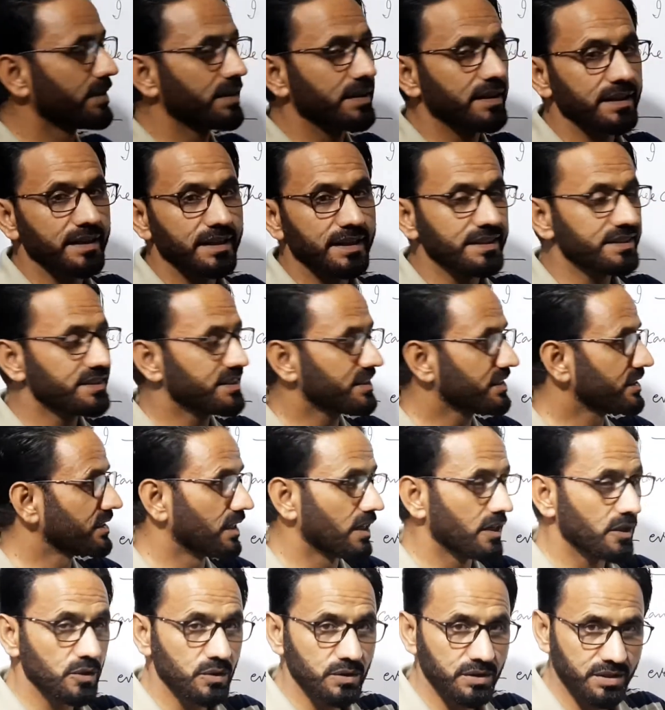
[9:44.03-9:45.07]
Murree. It
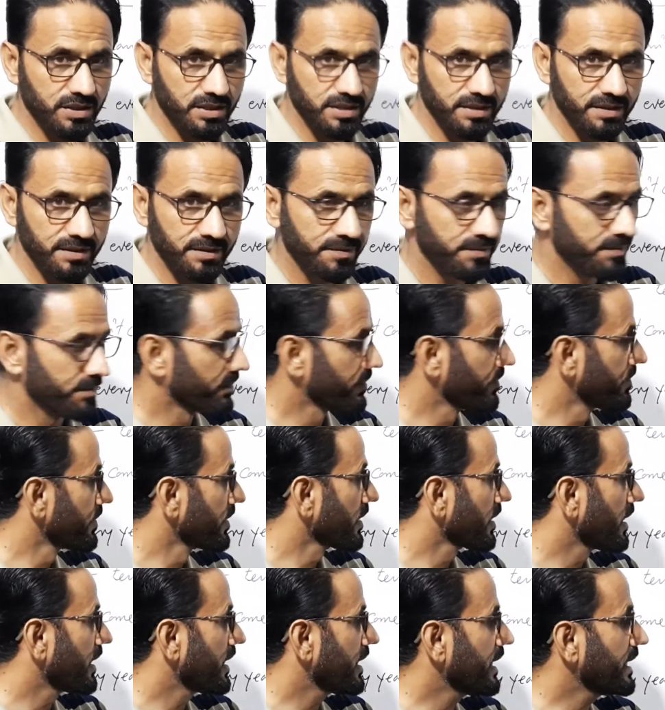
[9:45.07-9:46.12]
snowed,
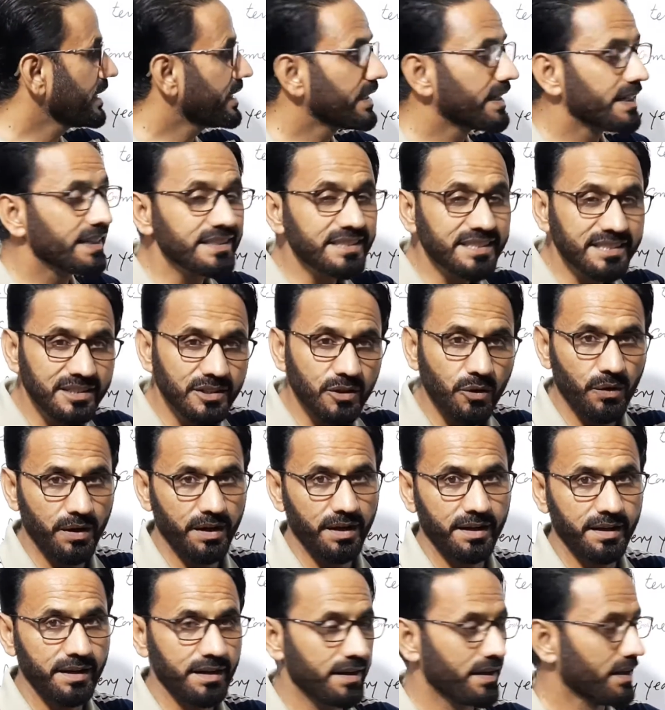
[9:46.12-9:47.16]
it is
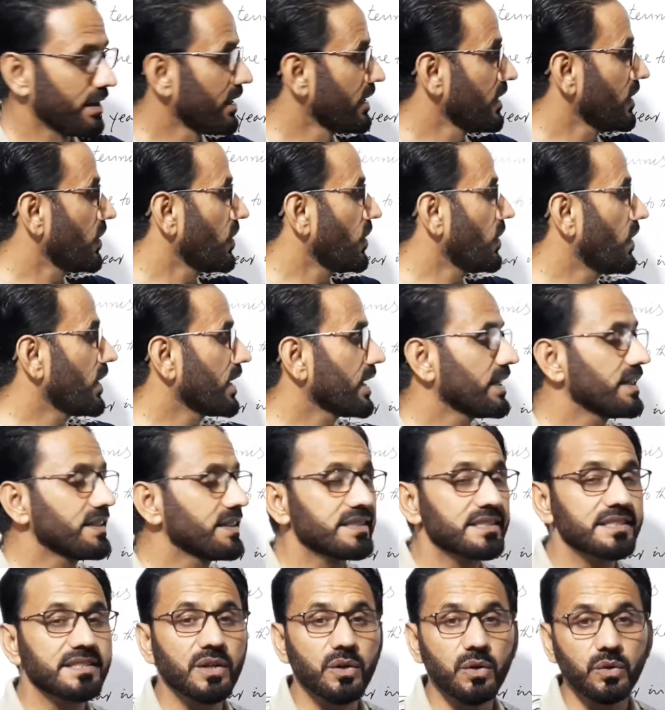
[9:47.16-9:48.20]
snowing, or it
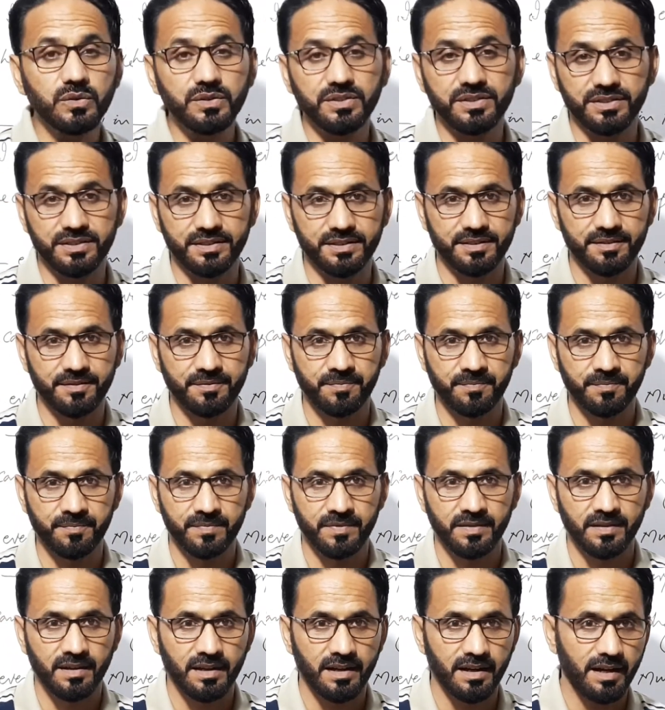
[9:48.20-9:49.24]
snows.
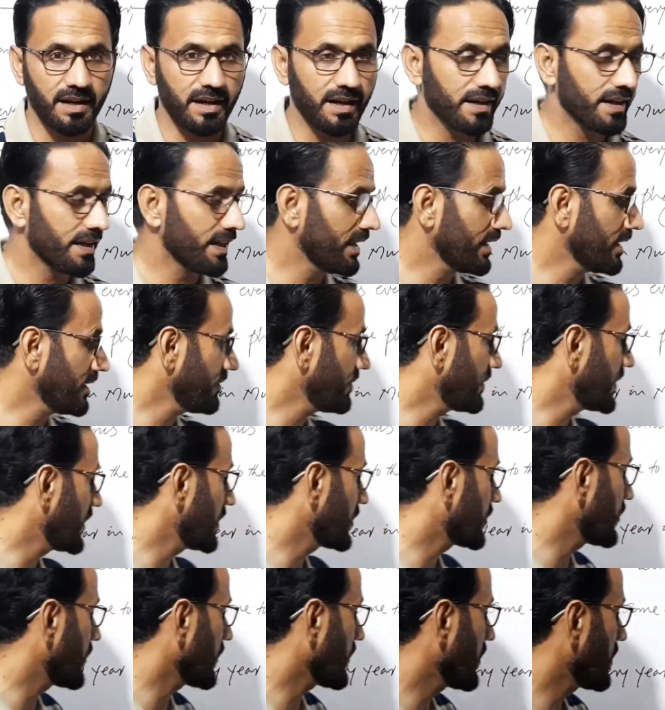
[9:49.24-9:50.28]
Again we
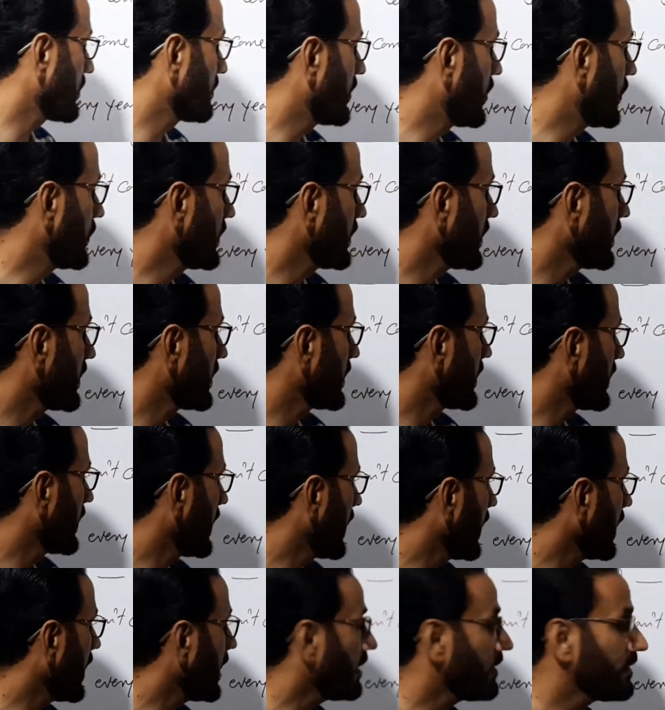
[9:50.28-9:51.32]
are talking about
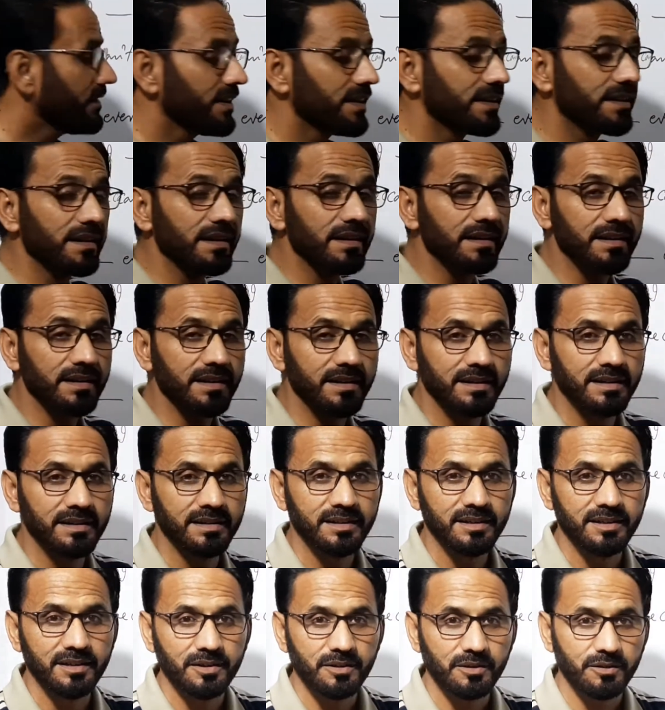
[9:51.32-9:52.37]
every year.
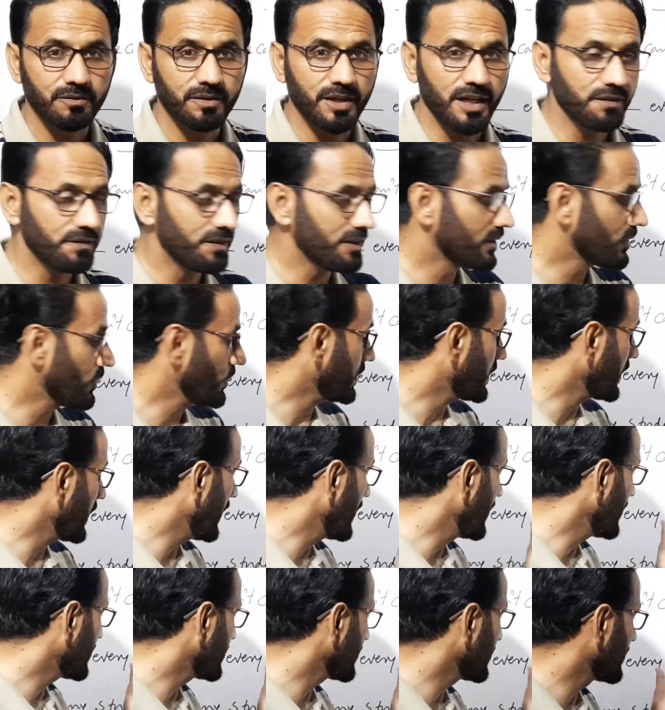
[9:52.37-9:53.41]
When we look
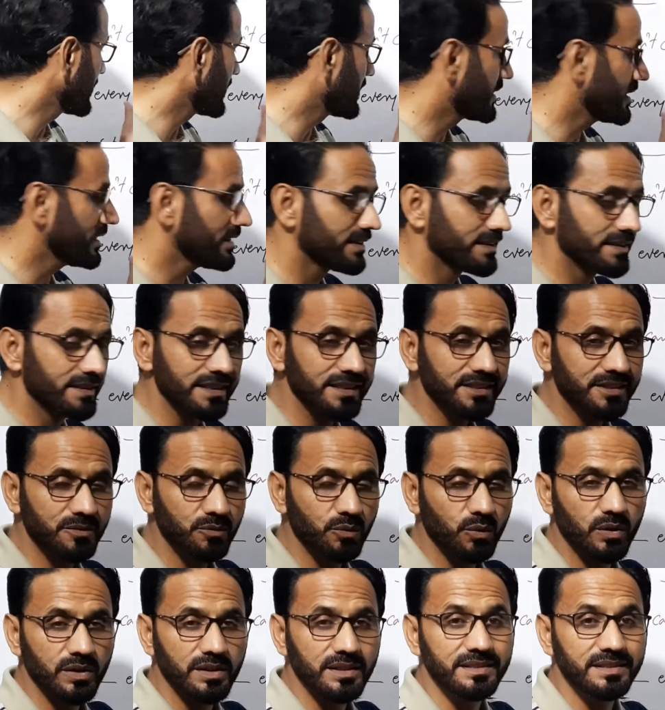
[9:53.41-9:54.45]
at this, these
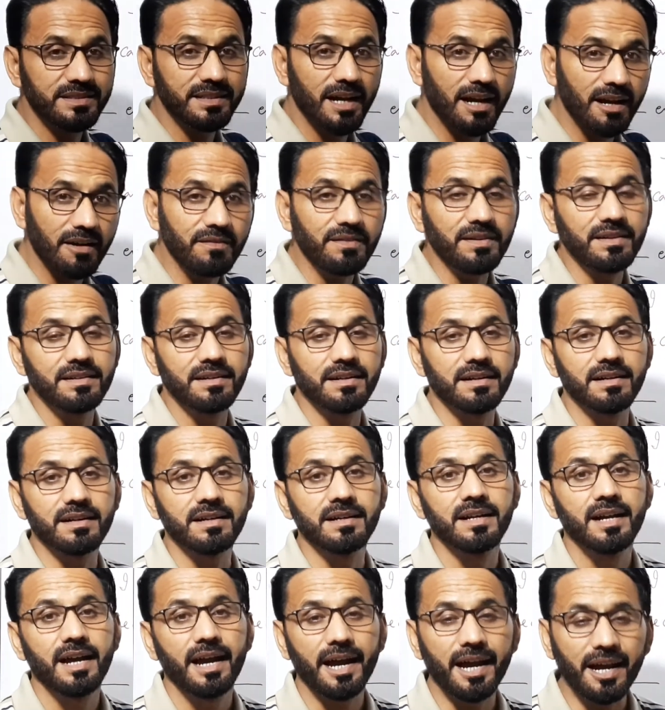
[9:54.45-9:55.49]
words every year,
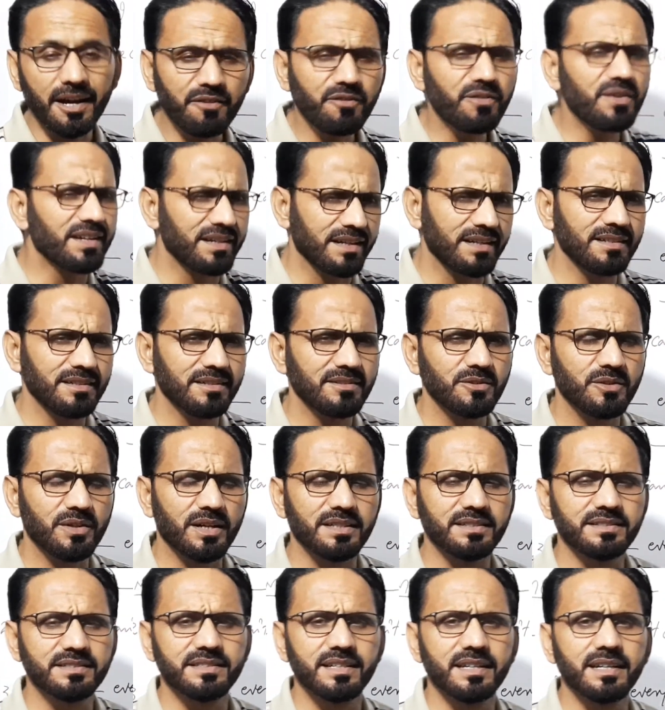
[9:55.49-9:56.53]
every, you
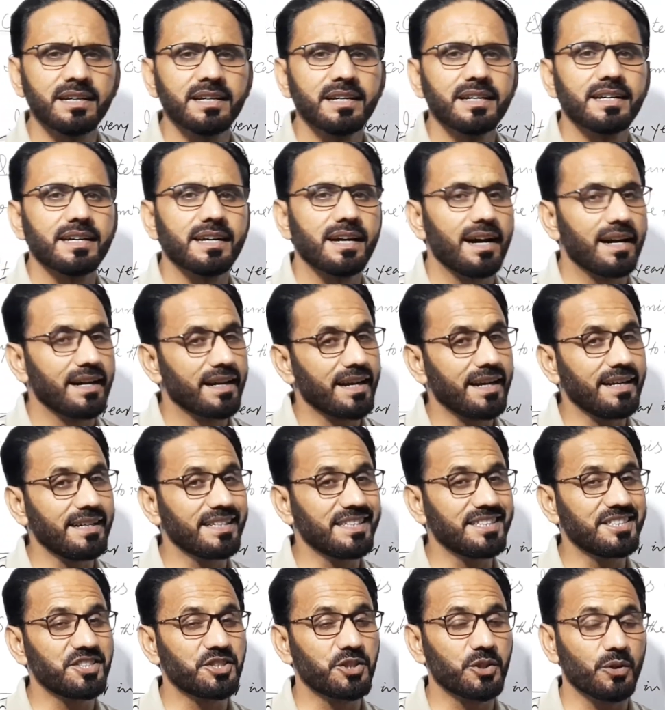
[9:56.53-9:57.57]
can say, again
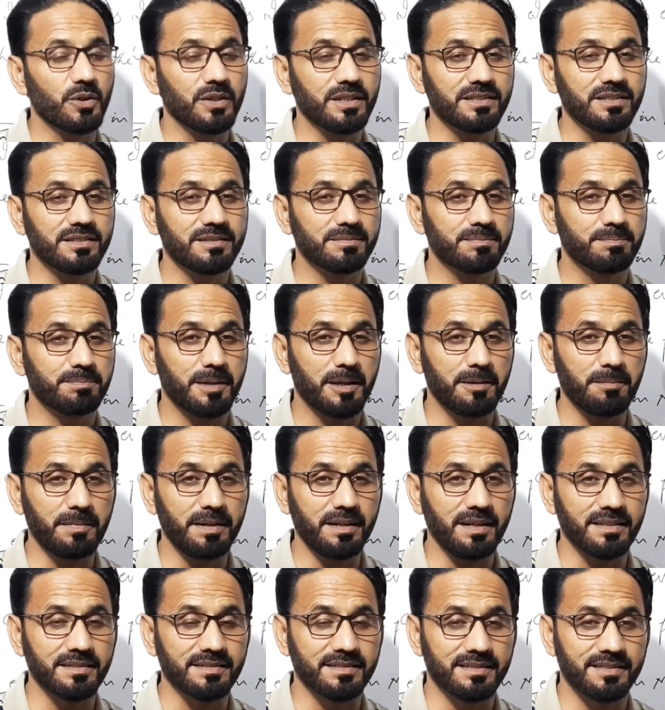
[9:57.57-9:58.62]
it's showing
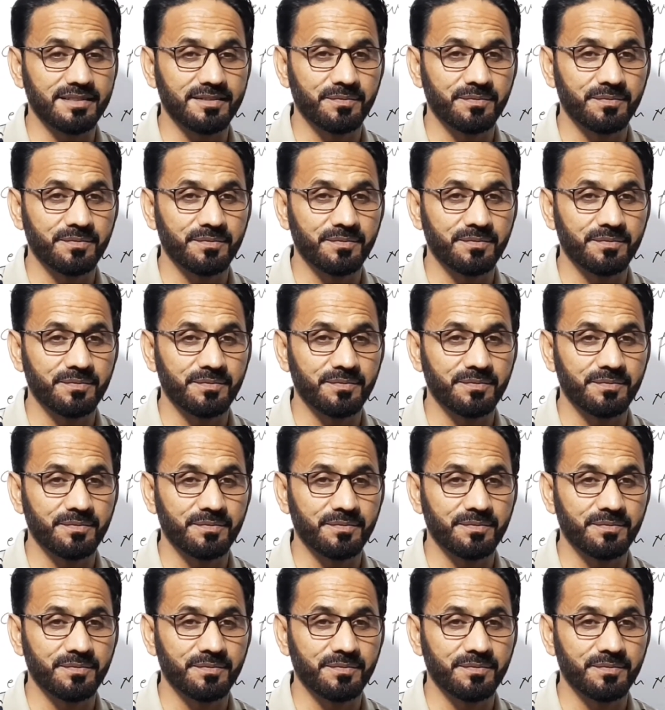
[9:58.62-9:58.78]
permanence.